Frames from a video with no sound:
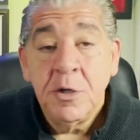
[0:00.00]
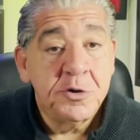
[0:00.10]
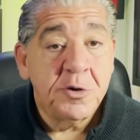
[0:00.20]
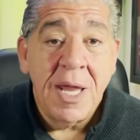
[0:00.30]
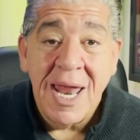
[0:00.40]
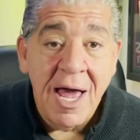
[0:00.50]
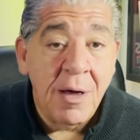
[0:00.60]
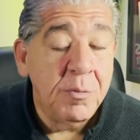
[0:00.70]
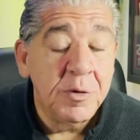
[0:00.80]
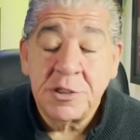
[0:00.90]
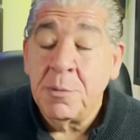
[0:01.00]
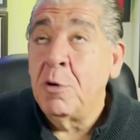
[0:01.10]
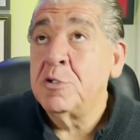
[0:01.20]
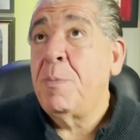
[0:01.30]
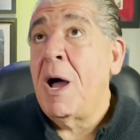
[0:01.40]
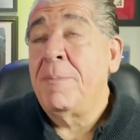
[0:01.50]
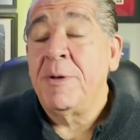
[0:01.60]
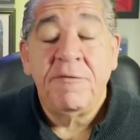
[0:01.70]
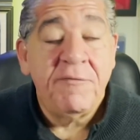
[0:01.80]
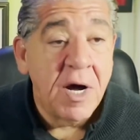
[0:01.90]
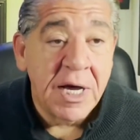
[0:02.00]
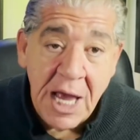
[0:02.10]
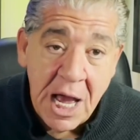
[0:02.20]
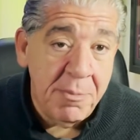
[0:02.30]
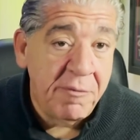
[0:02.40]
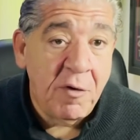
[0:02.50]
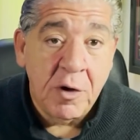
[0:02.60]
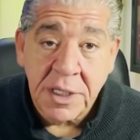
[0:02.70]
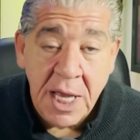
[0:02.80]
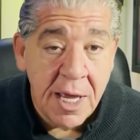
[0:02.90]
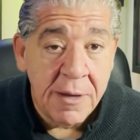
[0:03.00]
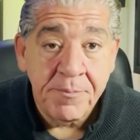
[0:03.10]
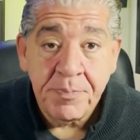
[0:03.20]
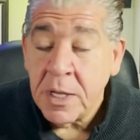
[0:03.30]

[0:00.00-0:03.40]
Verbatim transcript: So that album was the most popular fucking album of all time.